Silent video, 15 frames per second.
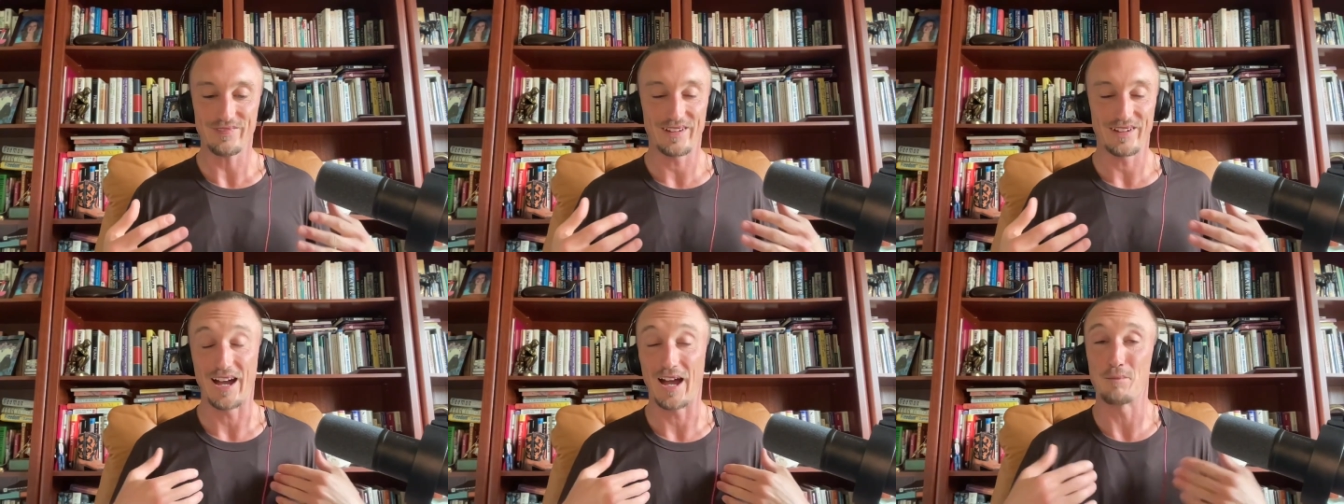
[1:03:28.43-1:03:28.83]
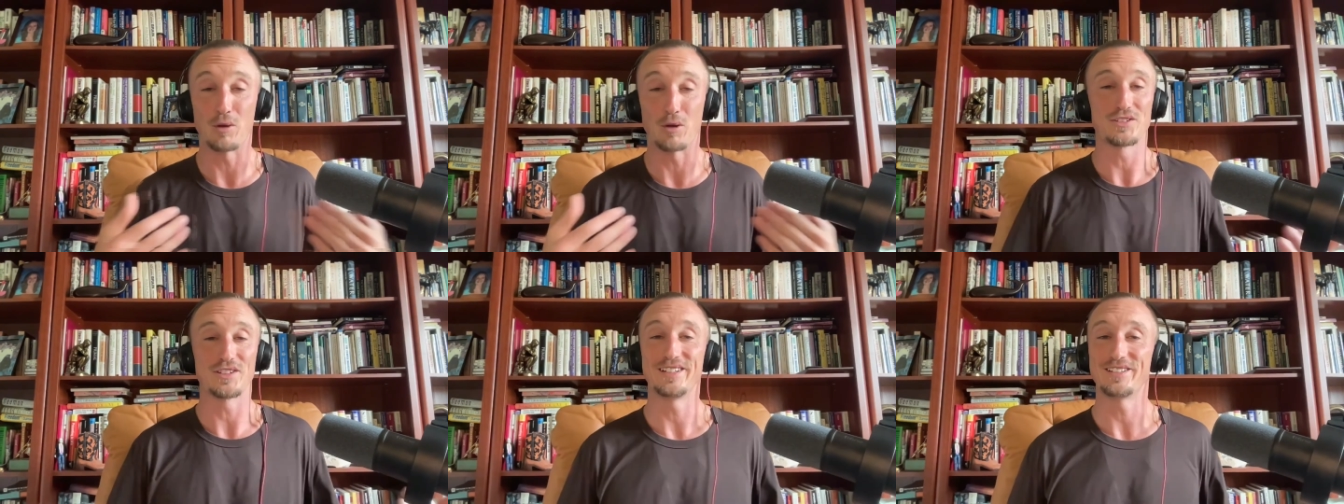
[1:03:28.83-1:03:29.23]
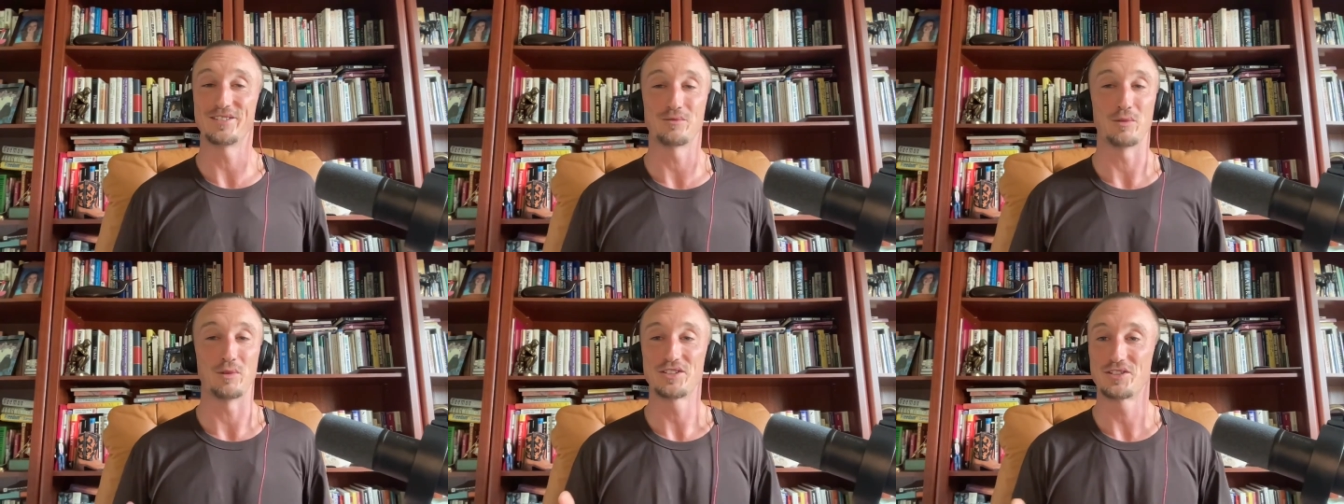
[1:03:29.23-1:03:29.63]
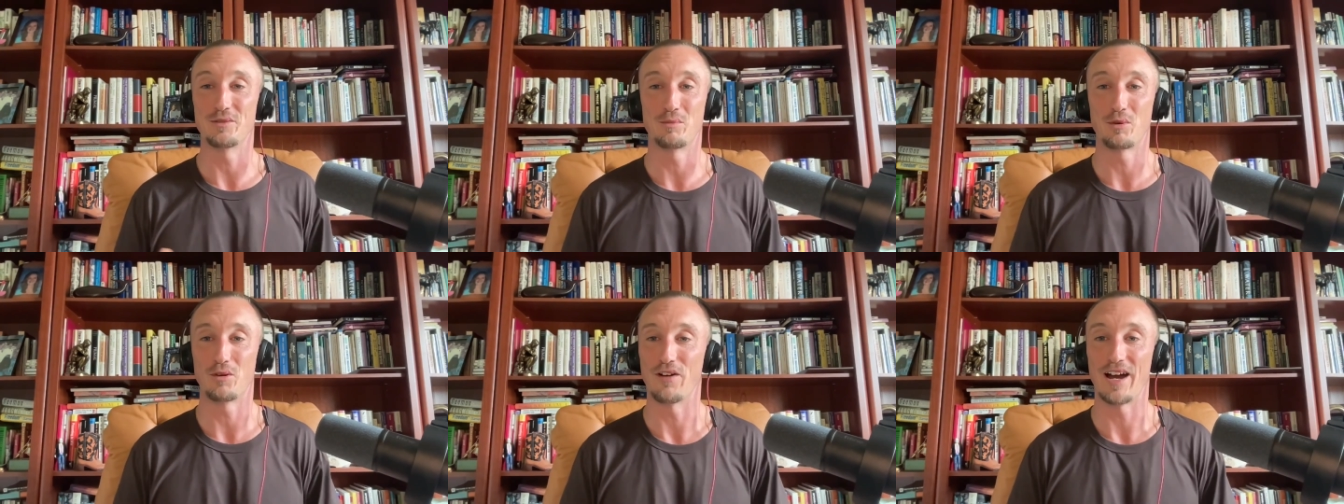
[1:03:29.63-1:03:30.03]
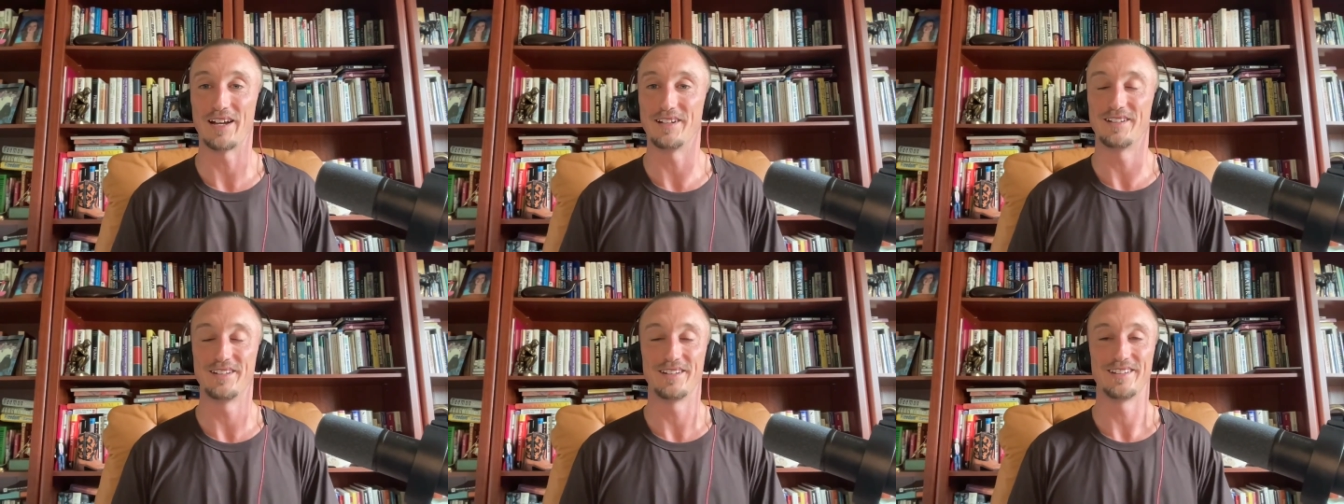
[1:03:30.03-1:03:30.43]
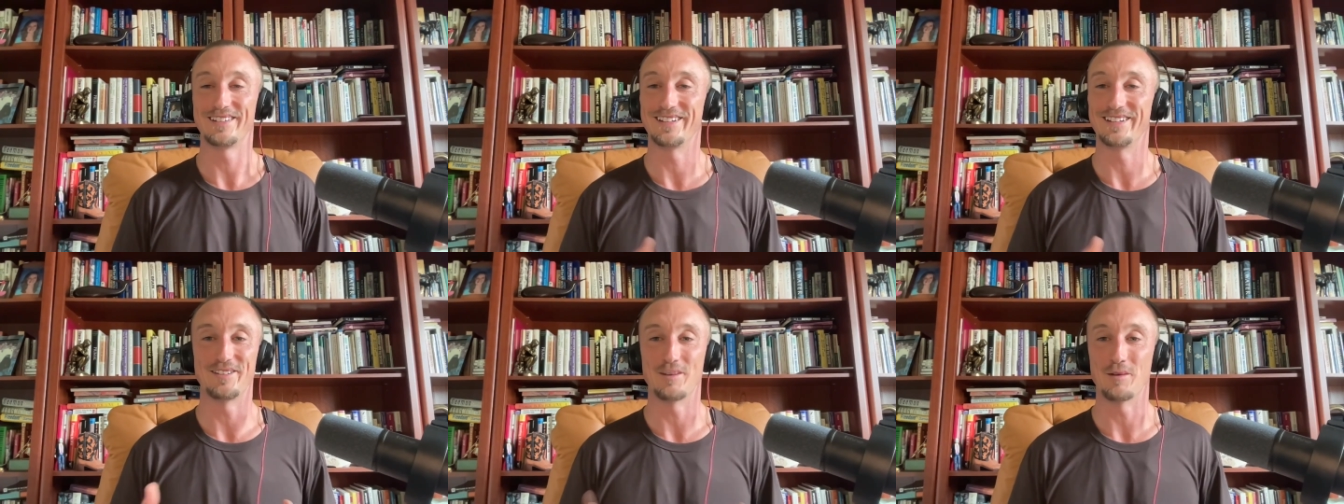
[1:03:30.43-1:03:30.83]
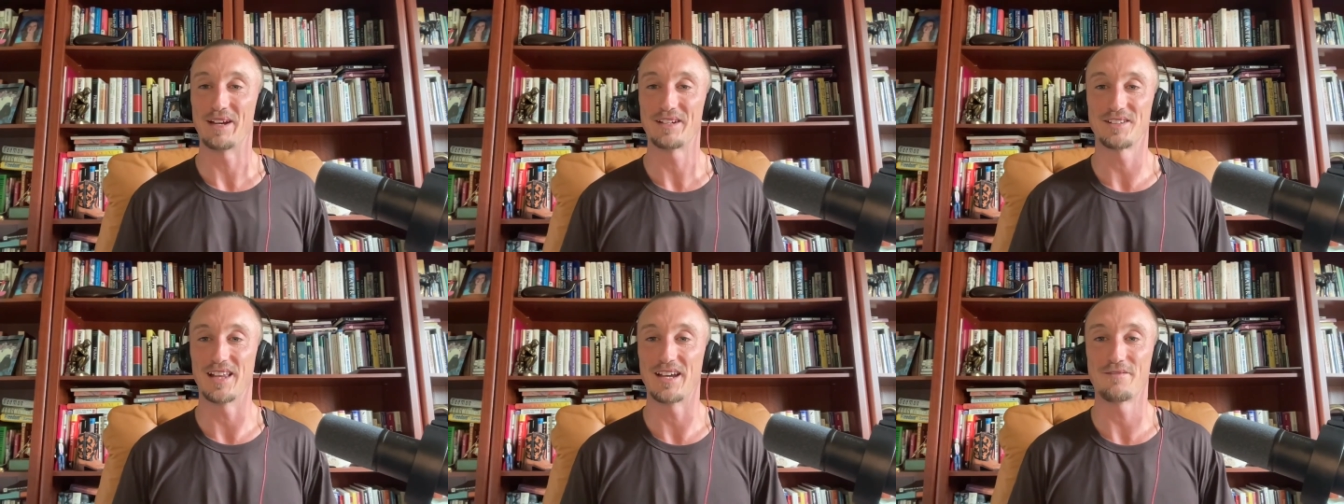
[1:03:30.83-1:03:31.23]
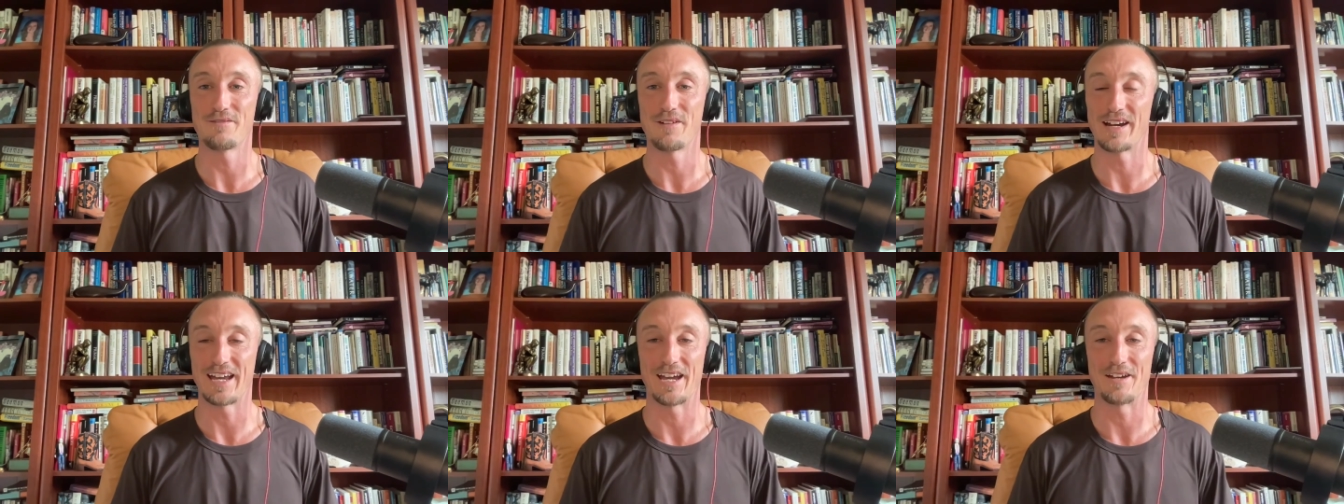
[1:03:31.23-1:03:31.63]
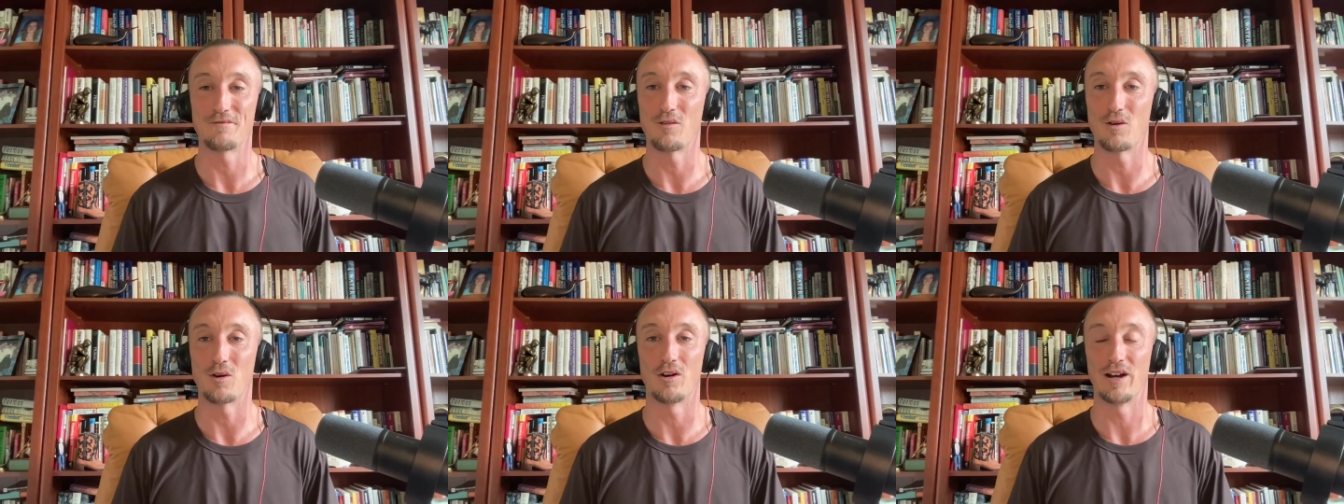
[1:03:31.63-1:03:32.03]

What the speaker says: I personally just wish to provide the best life I can for.